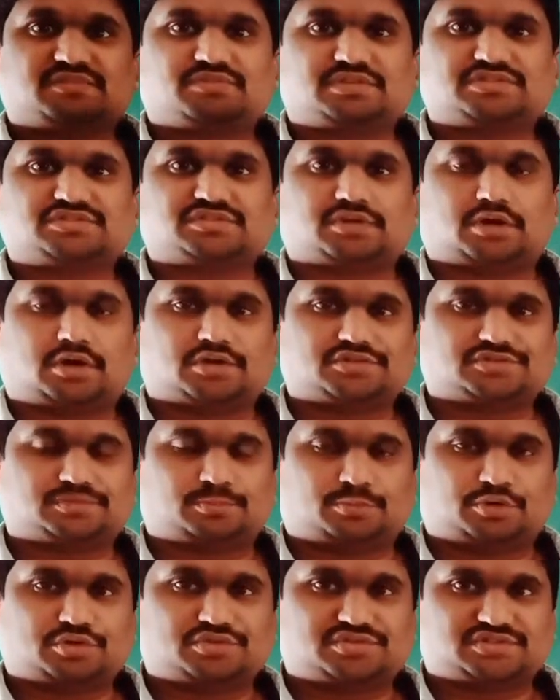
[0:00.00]
reverse
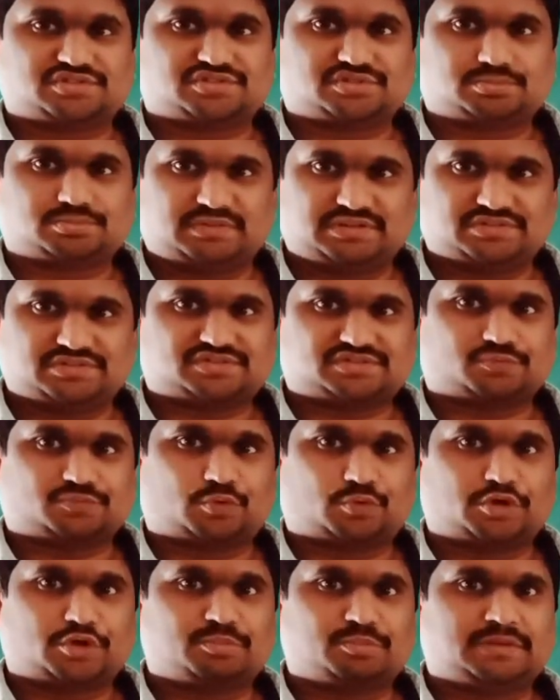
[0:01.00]
osmosis means?
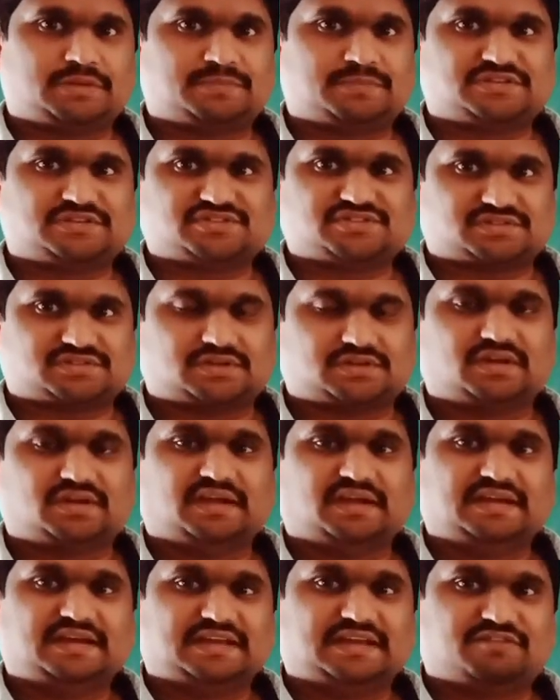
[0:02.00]
What do you mean by this
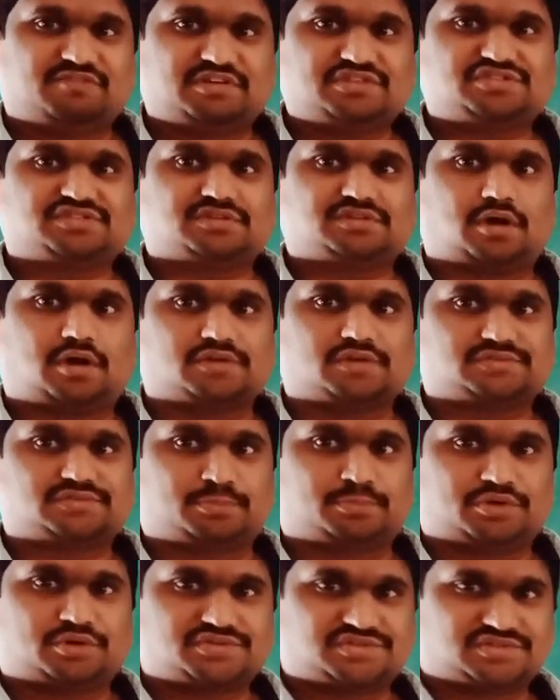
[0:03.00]
reverse
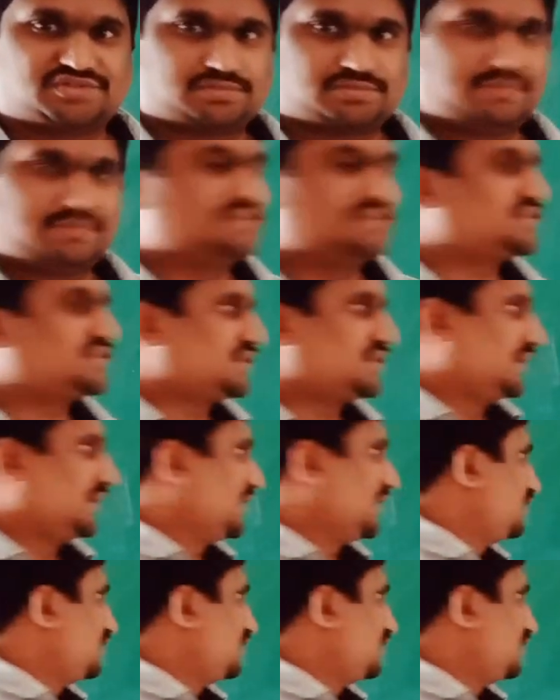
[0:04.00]
osmosis means?